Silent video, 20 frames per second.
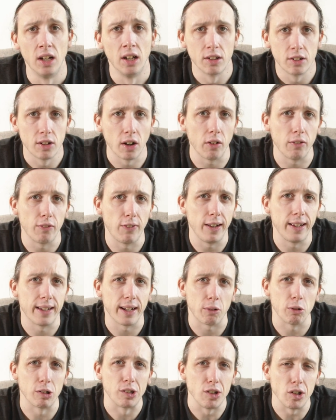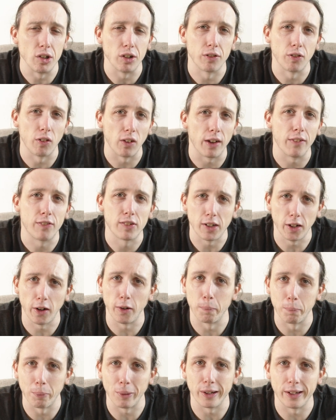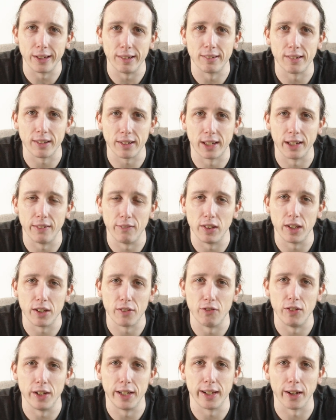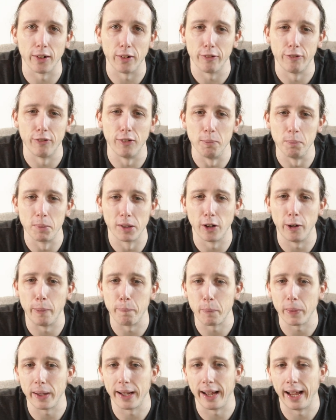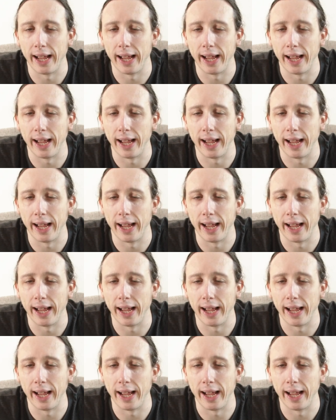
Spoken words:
So hopefully that was useful. If so, please give this video a thumbs up.